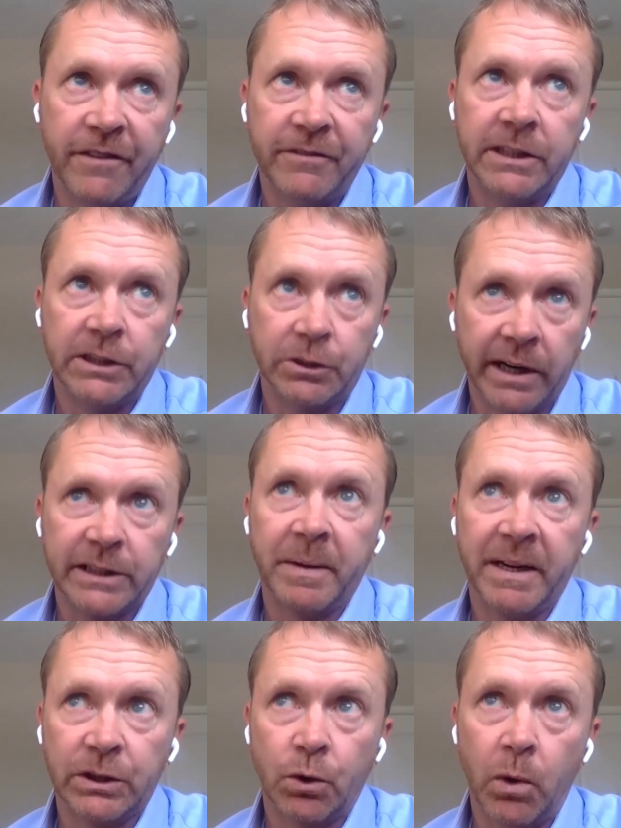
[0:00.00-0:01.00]
50
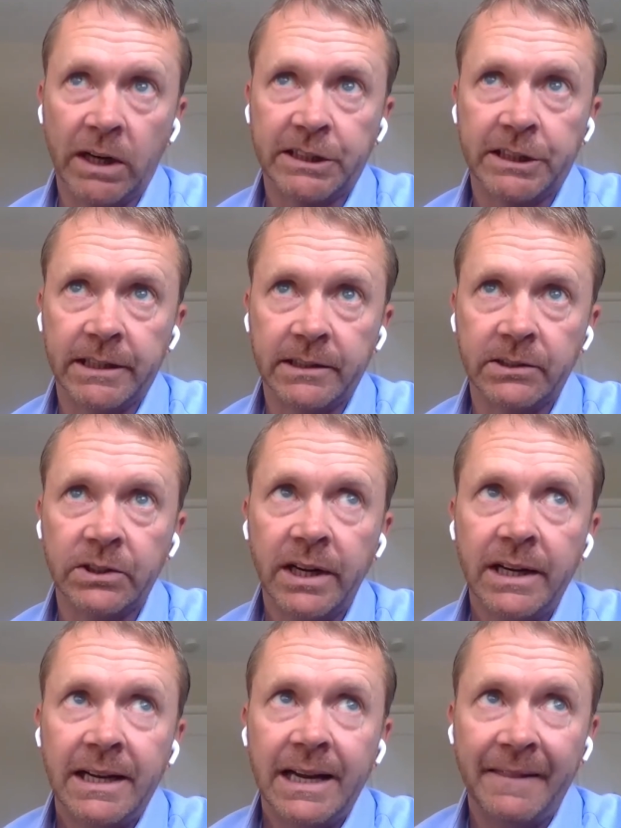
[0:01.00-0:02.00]
strengths-based questions,
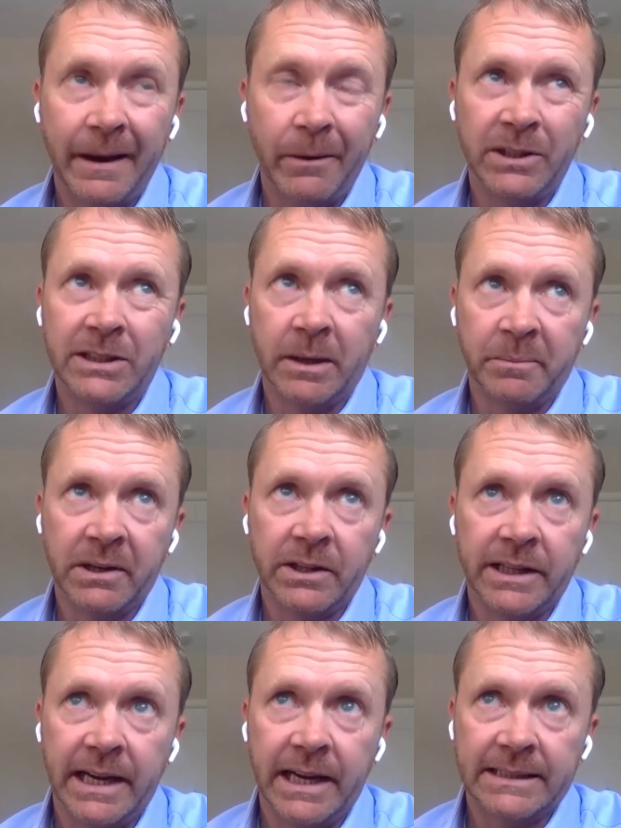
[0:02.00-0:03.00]
and they would
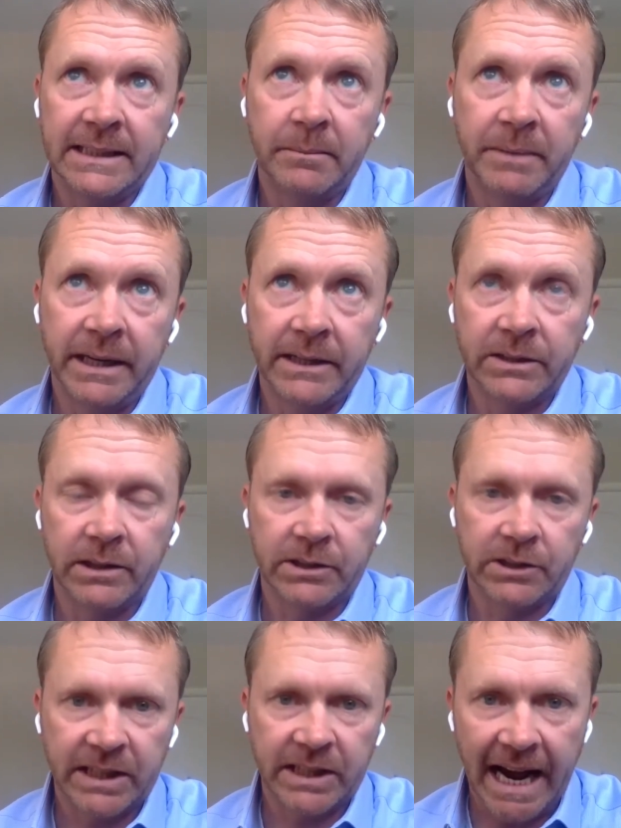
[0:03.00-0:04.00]
typically at team meetings
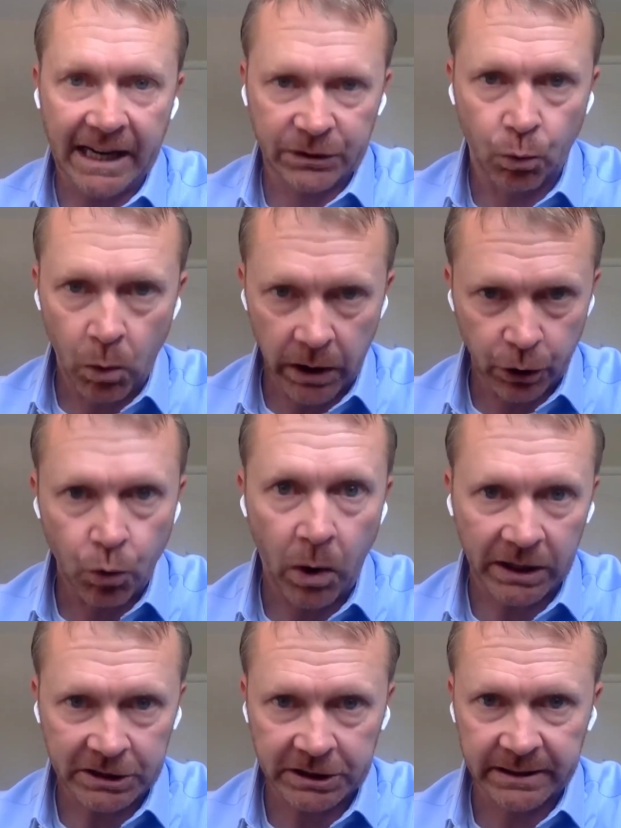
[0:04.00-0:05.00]
sometimes just ask one
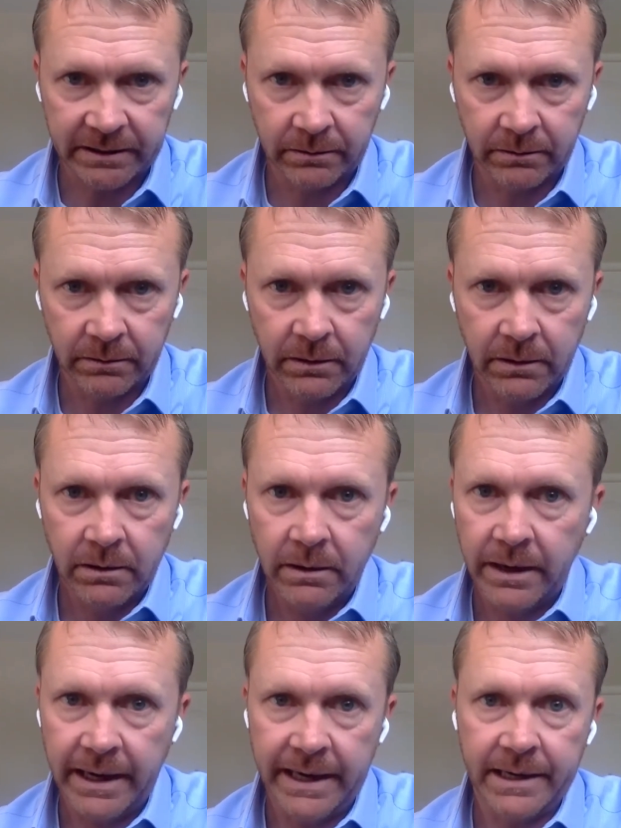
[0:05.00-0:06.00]
question
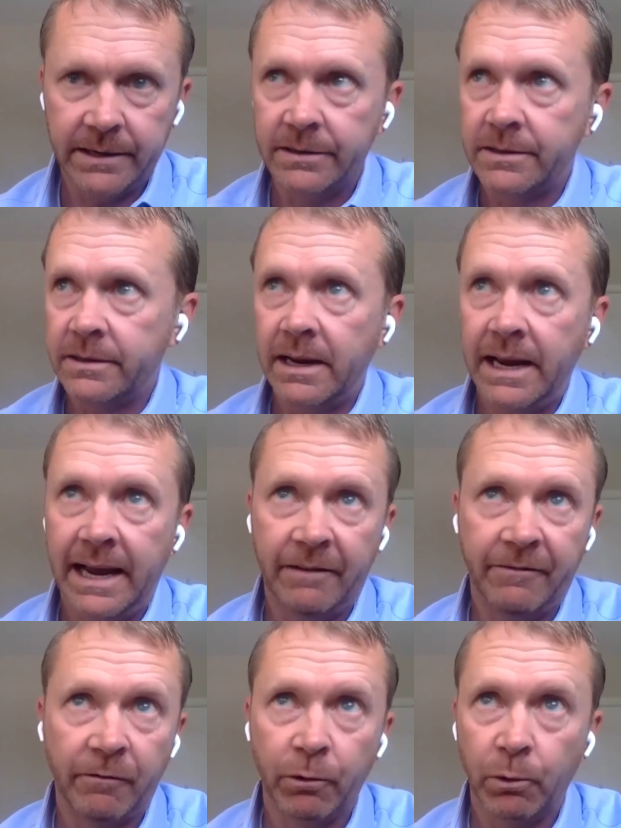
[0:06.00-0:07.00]
and
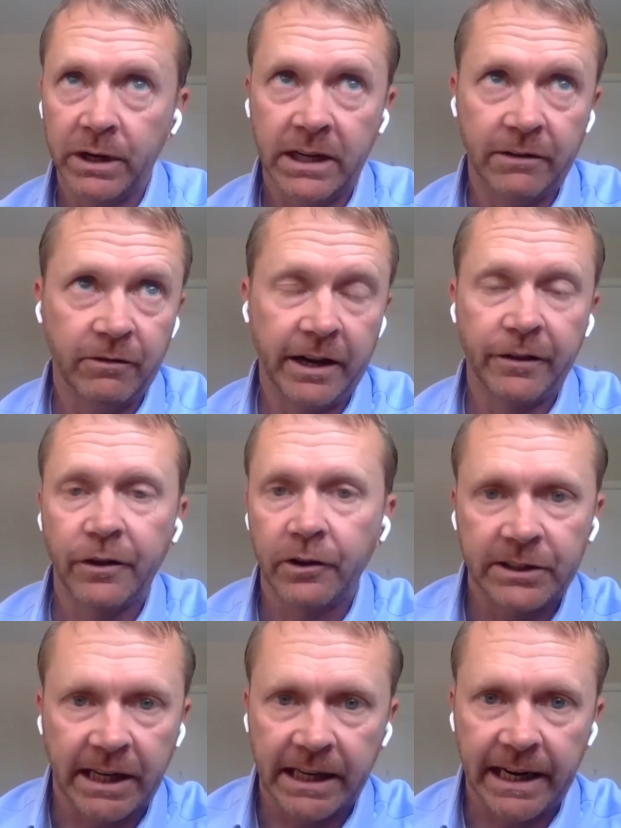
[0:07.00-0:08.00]
have everyone give like a
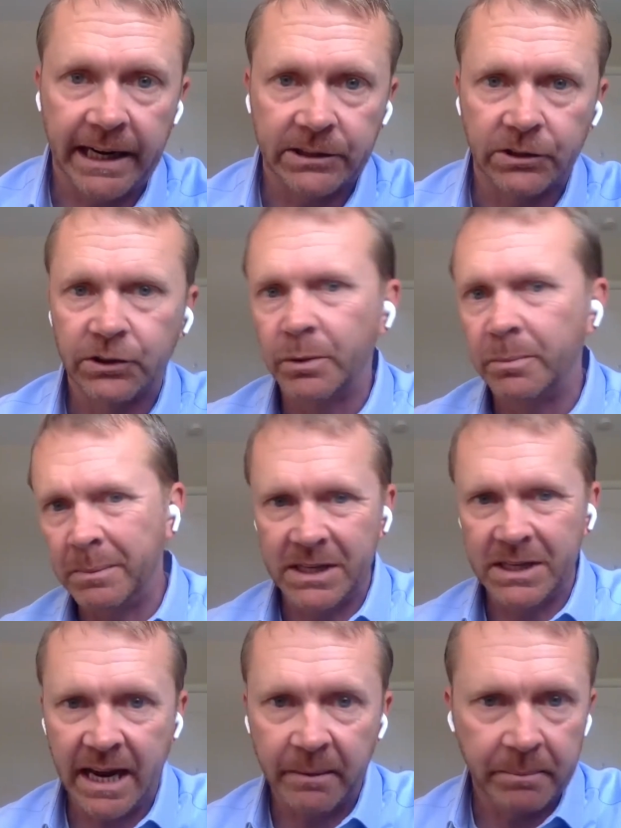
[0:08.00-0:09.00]
30-second answer. So it might
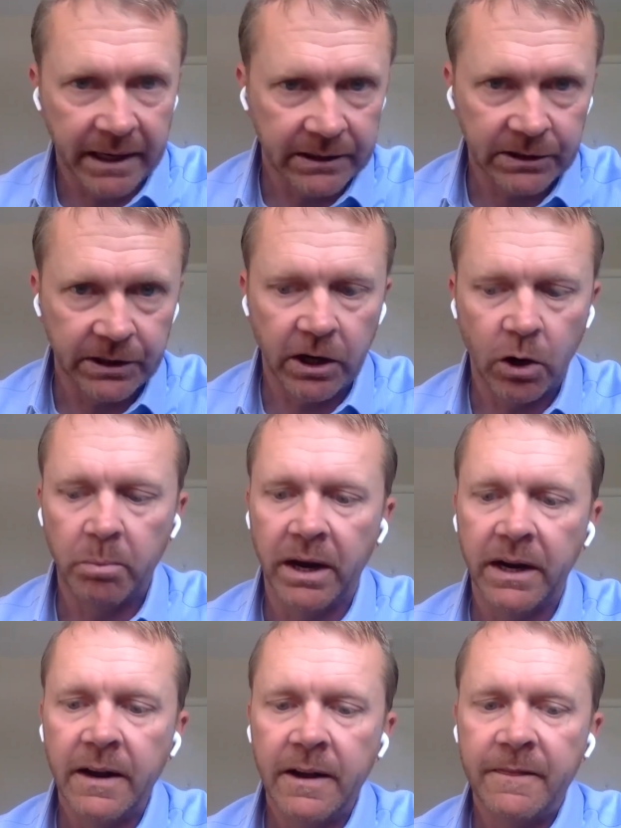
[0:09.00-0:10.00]
be 10 minutes,
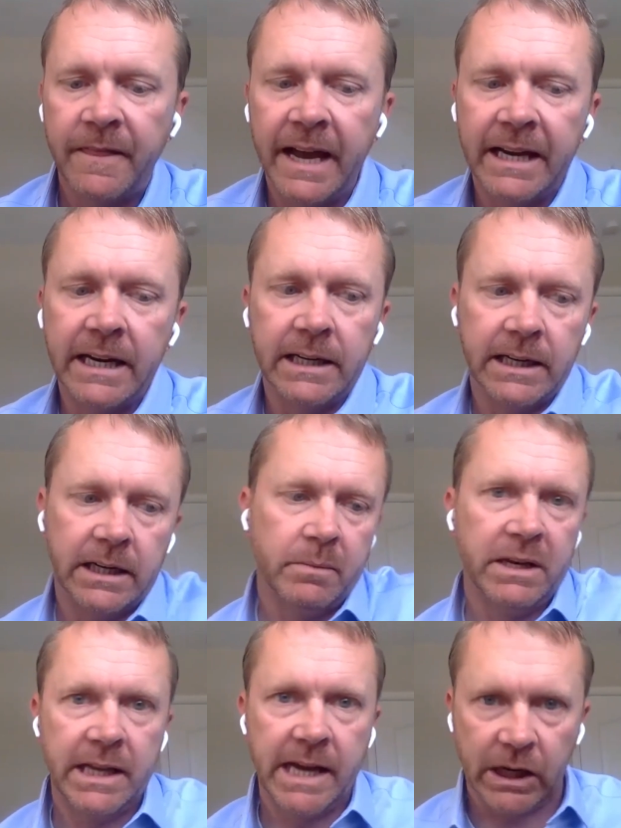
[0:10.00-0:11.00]
but they didn't need to
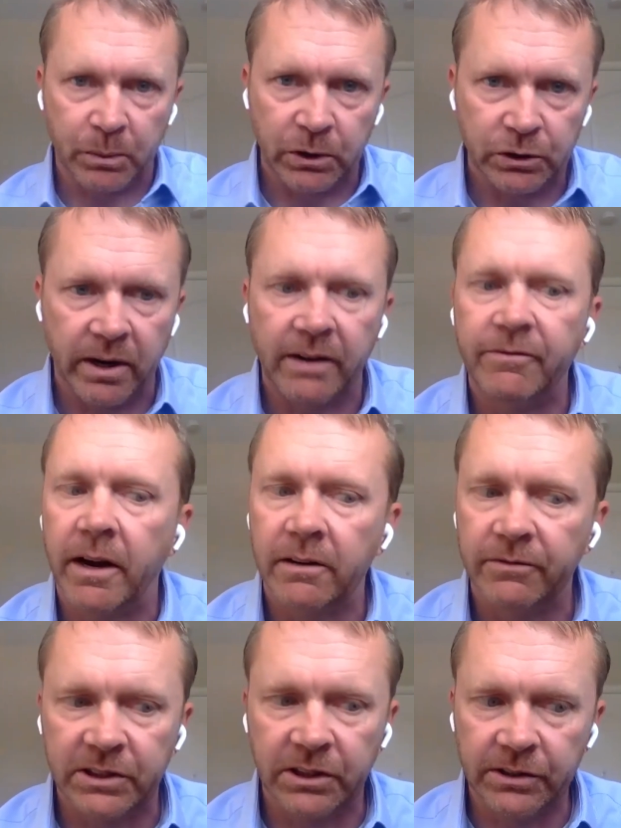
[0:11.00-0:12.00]
be the expert
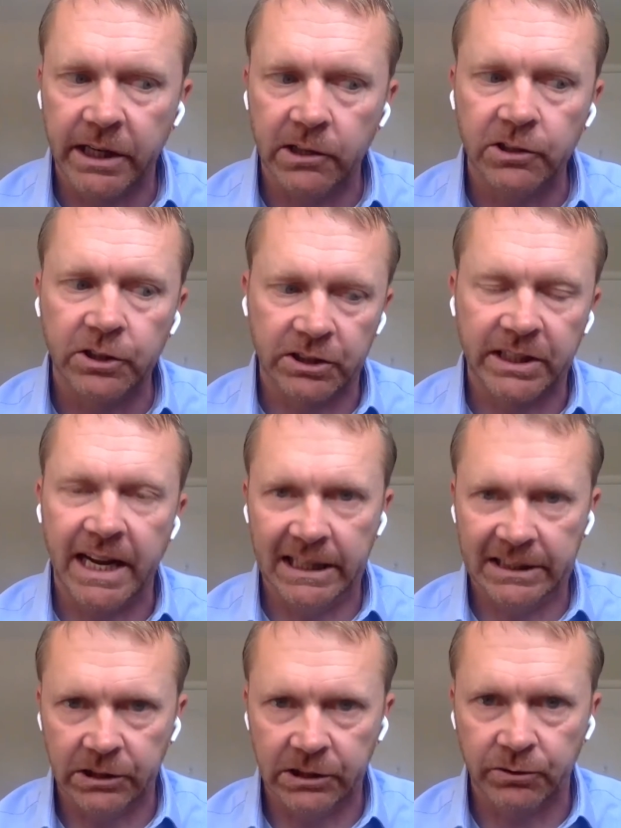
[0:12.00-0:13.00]
StrengthsFinder facilitator just to
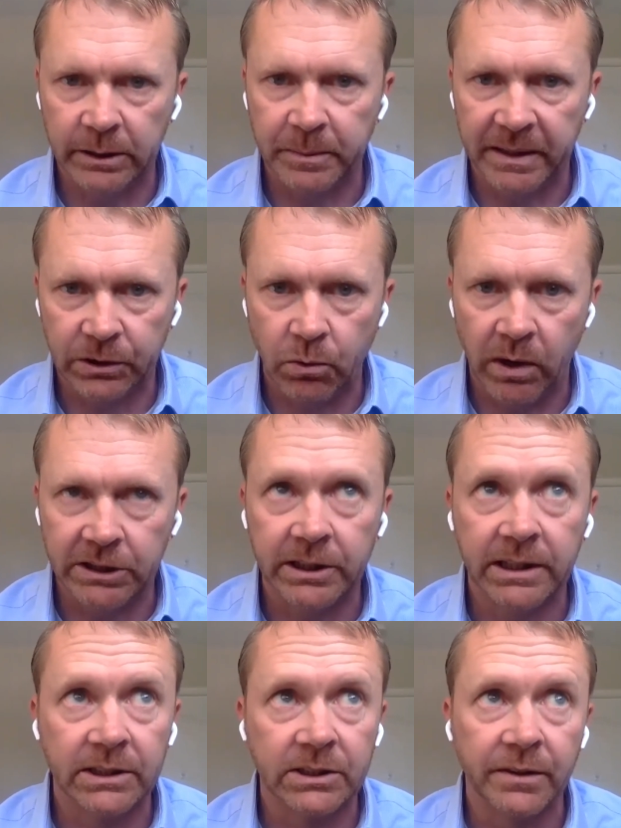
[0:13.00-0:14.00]
ask the strengths-based
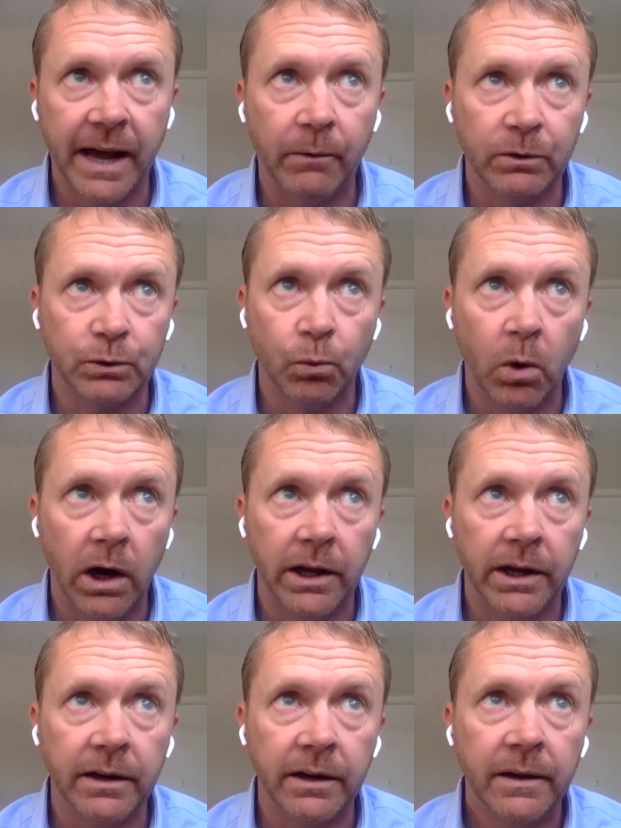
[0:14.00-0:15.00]
question. And so that was
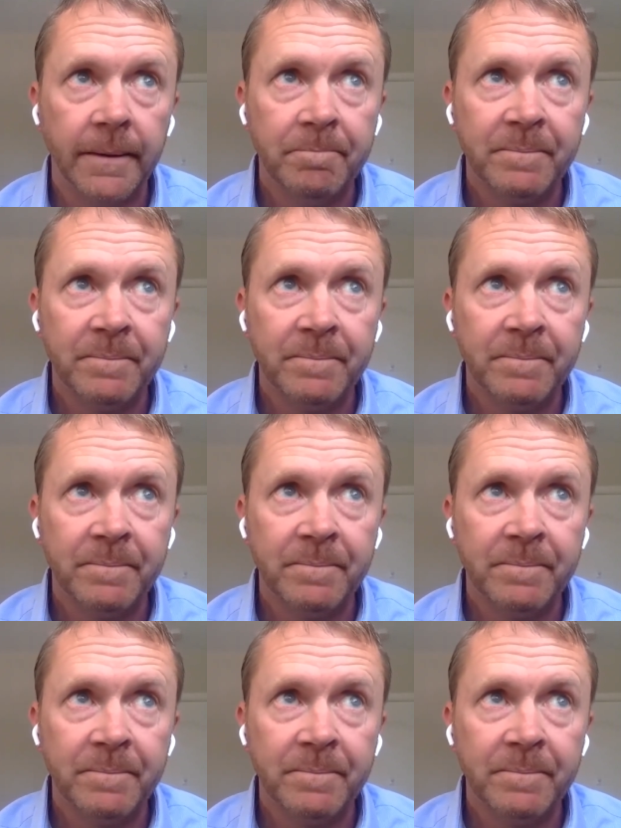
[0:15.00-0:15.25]
one.